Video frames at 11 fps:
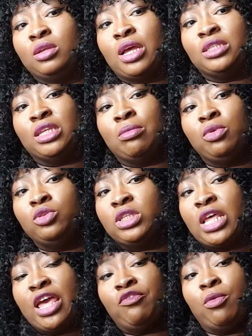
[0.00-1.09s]
and some loose
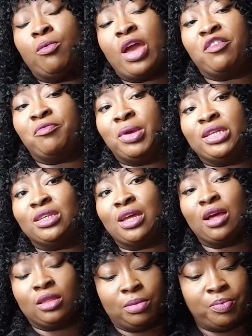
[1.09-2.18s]
hair from where I've picked it
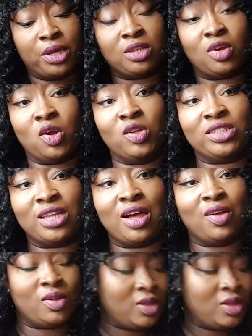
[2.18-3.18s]
picked the curls out.